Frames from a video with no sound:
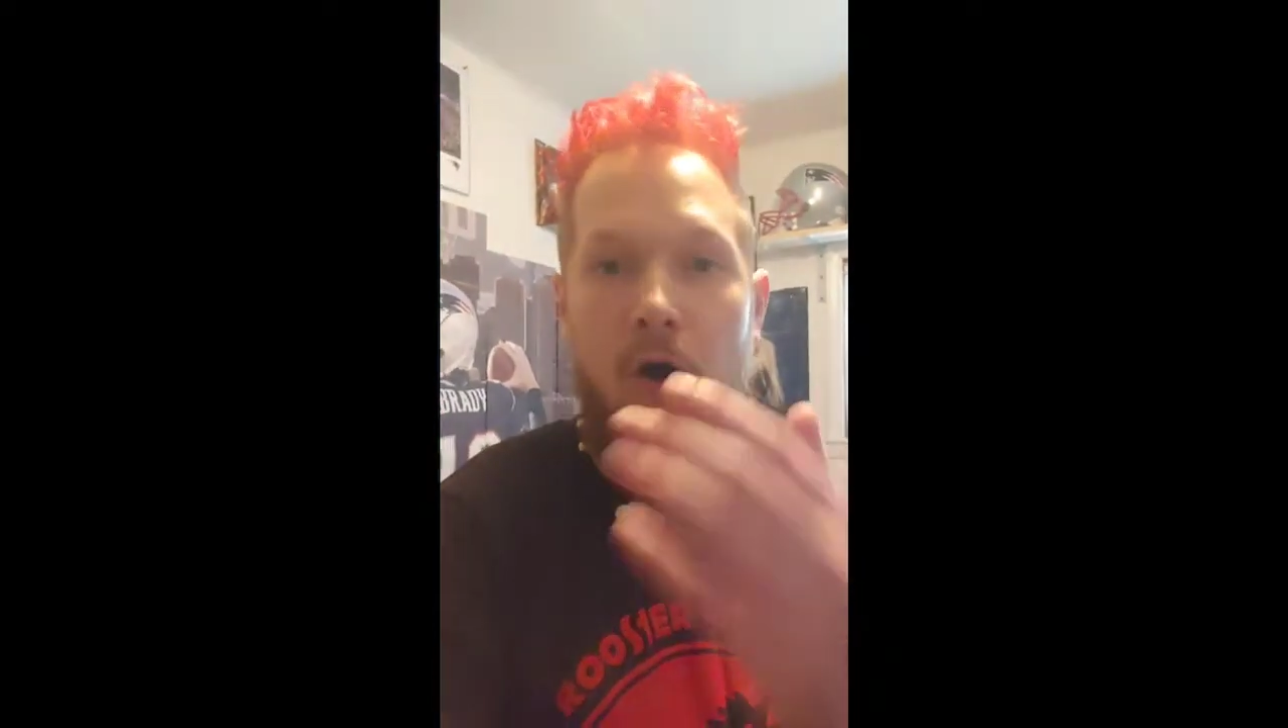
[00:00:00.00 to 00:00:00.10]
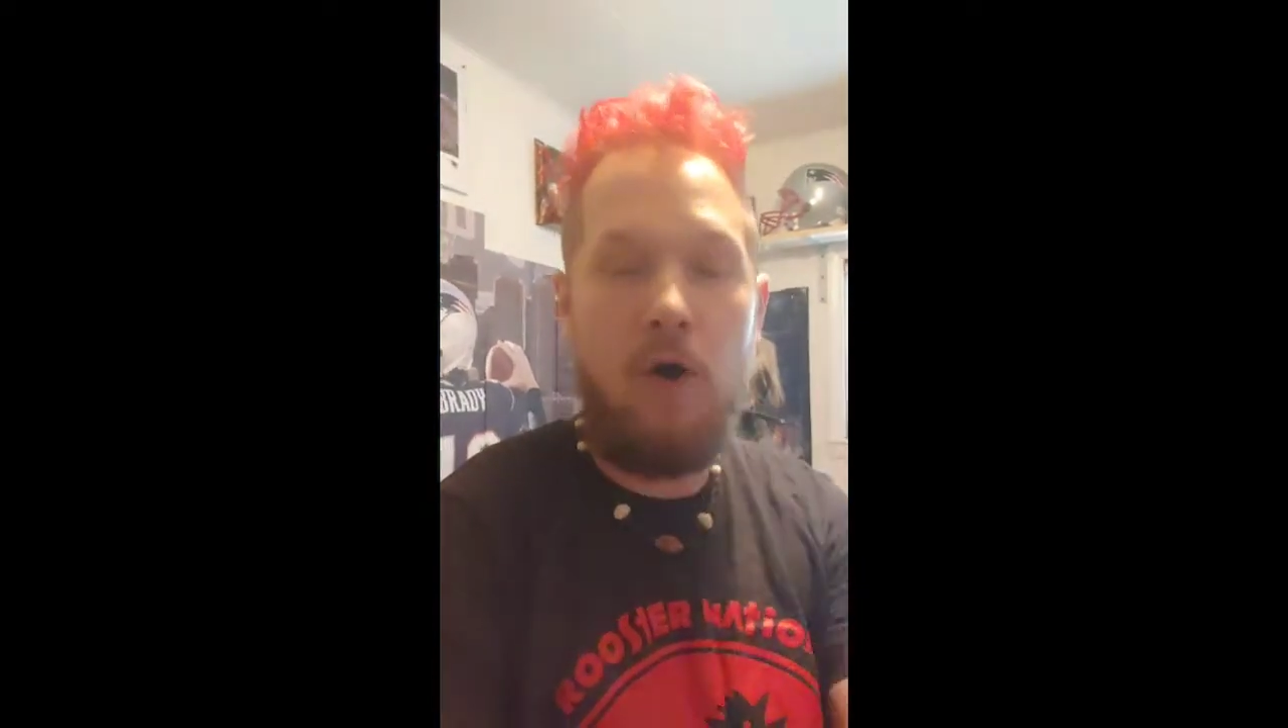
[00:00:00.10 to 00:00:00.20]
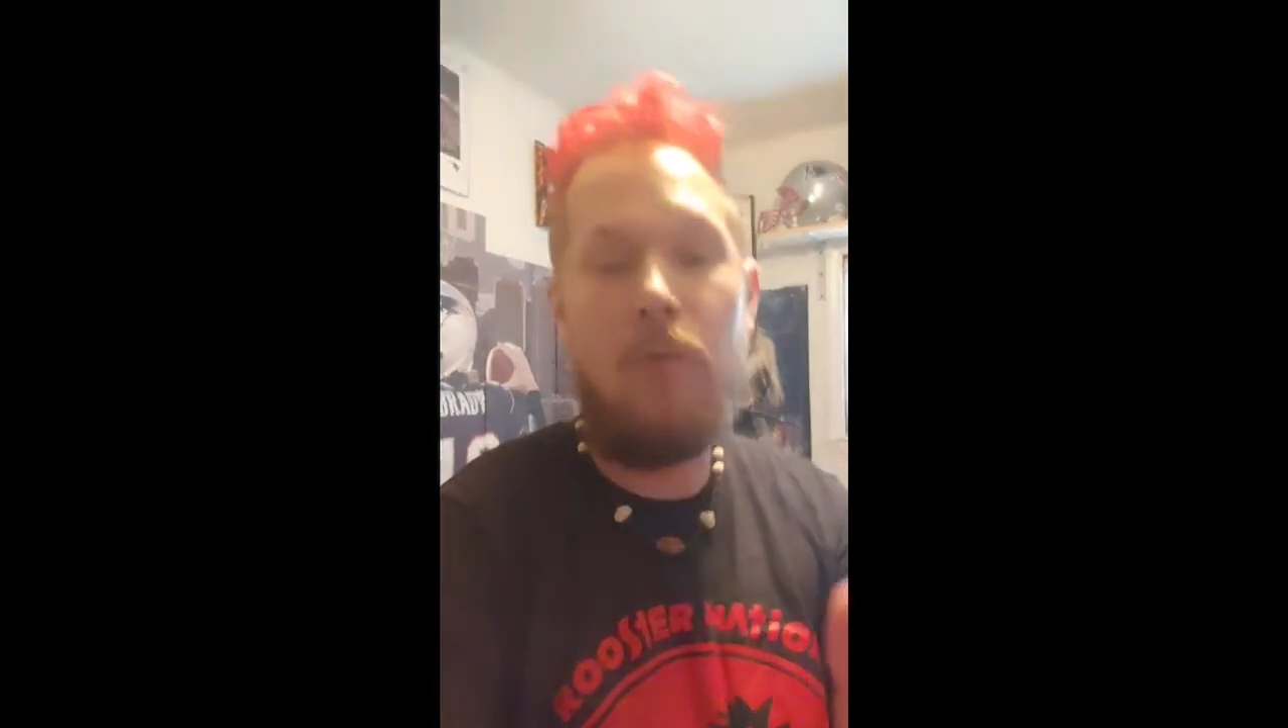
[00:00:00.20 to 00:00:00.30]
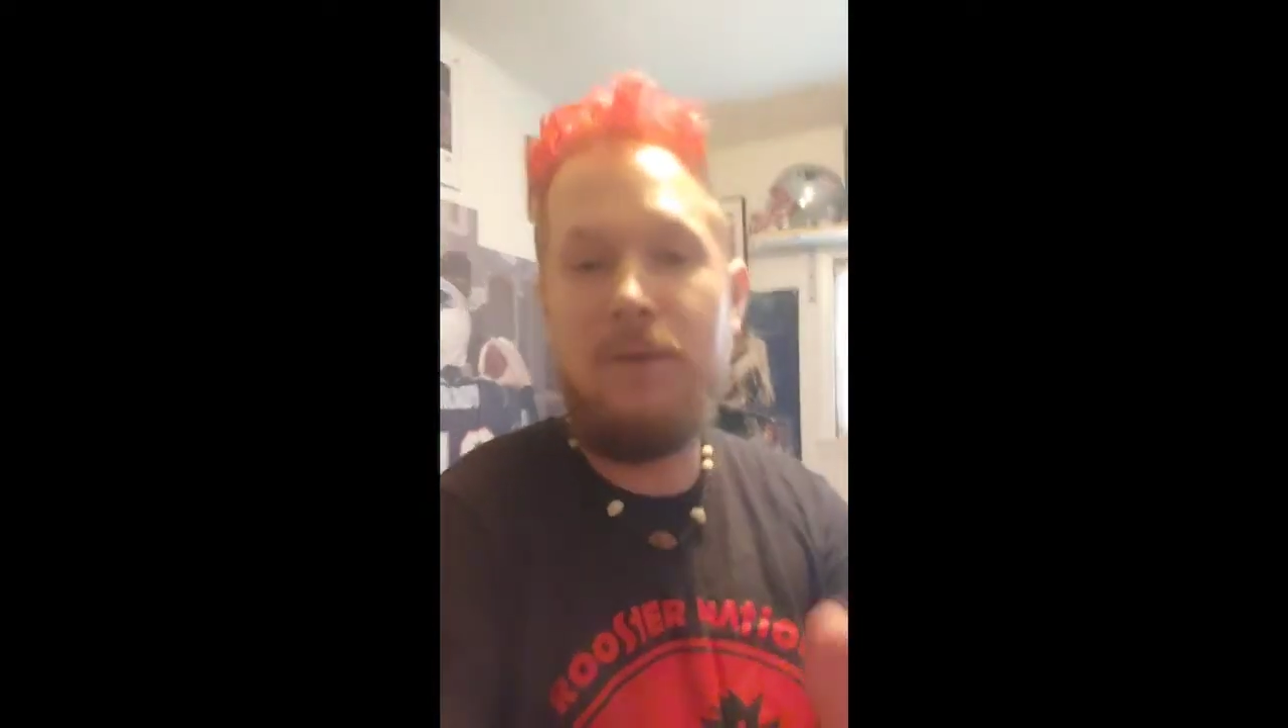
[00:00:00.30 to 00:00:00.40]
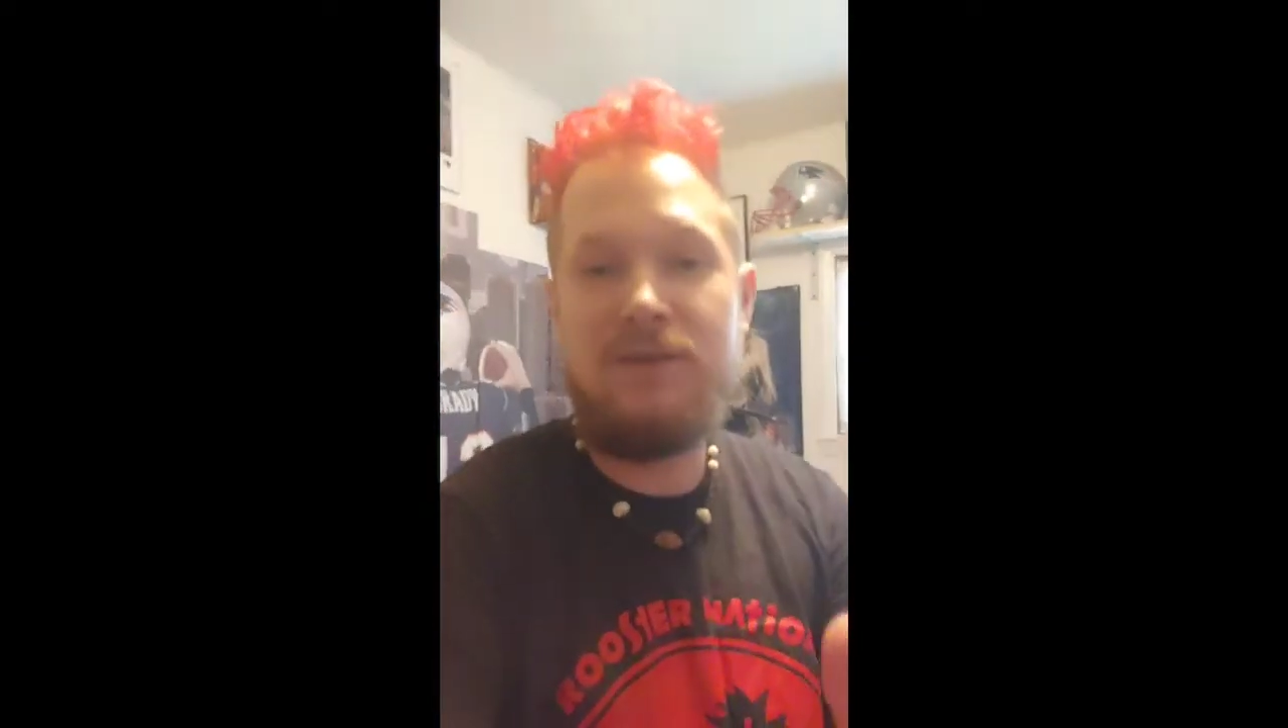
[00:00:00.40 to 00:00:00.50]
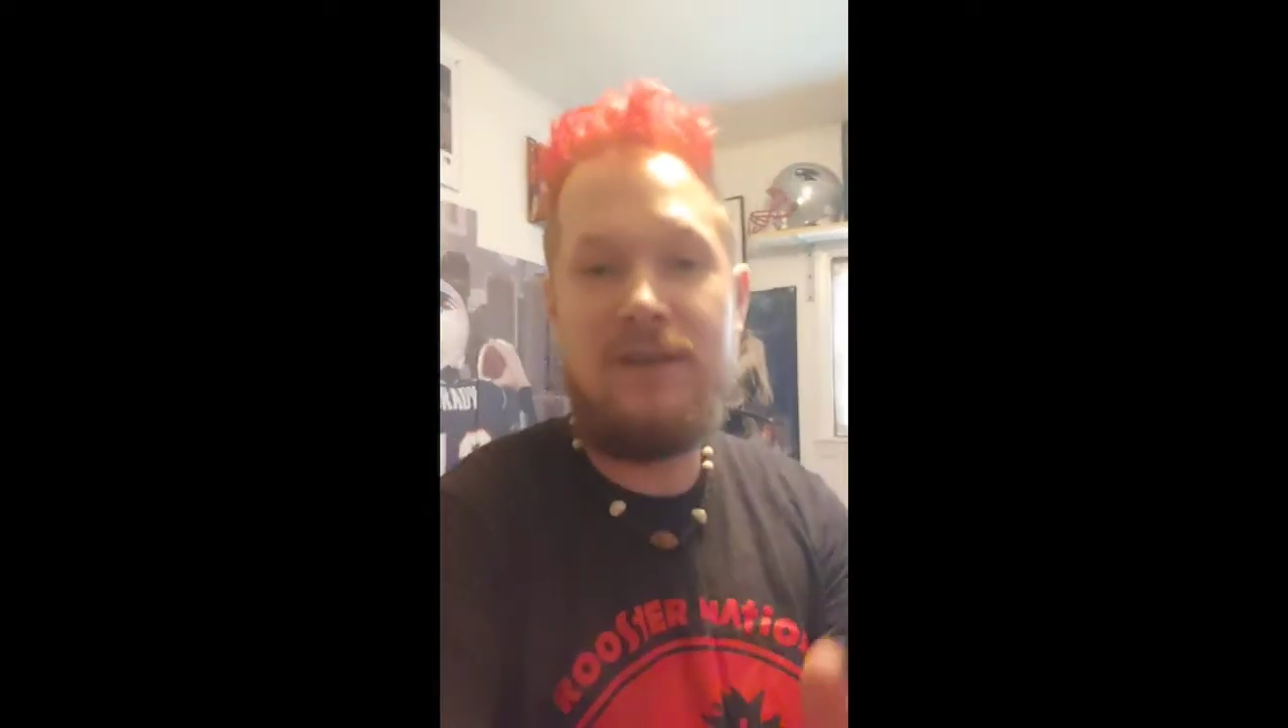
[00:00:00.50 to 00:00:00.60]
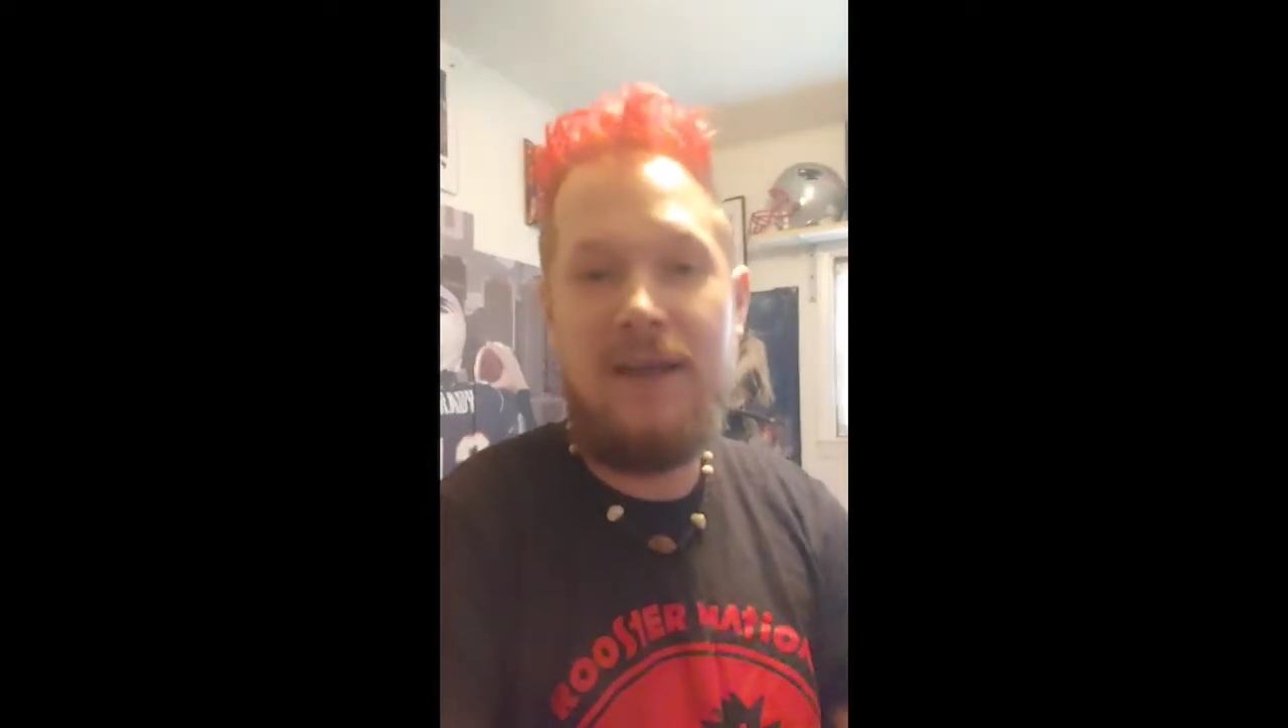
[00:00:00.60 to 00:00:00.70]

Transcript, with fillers: almost